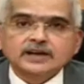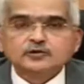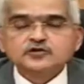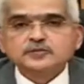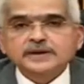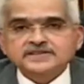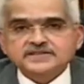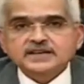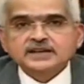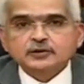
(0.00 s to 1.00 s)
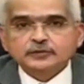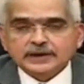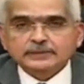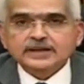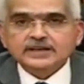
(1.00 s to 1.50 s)
announcements
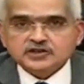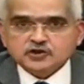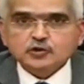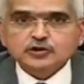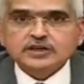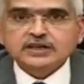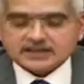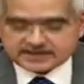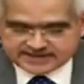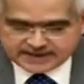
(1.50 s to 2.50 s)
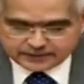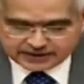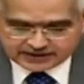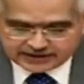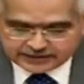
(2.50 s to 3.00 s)
will be issued
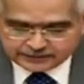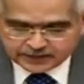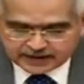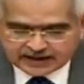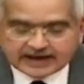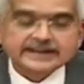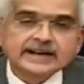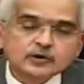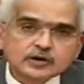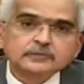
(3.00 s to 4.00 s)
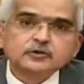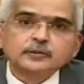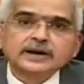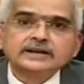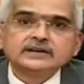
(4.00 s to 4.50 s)
separately. I now come
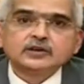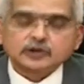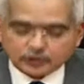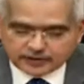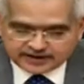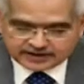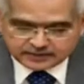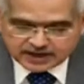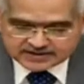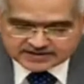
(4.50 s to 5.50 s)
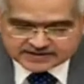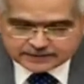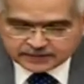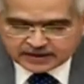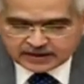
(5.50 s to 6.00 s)
to my concluding
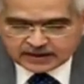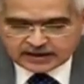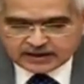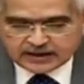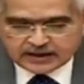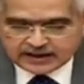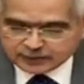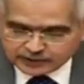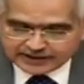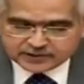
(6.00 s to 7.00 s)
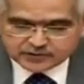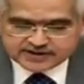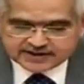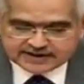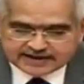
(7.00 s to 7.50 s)
remarks. I would like to
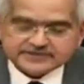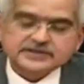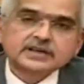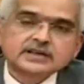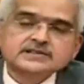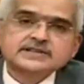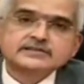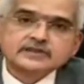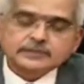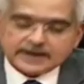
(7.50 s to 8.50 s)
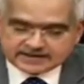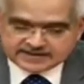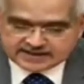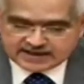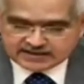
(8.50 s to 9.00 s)
say that central
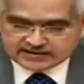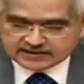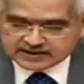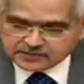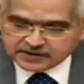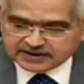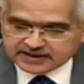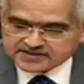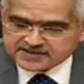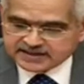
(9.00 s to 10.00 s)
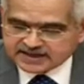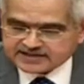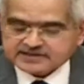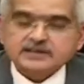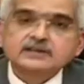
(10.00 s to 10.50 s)
banks are typically seen
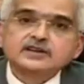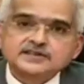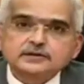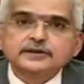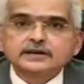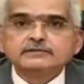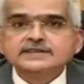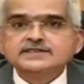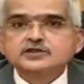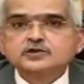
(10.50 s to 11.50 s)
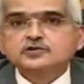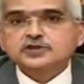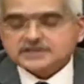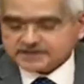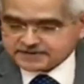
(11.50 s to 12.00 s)
as conservative
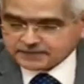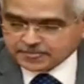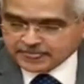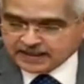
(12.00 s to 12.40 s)
institutions,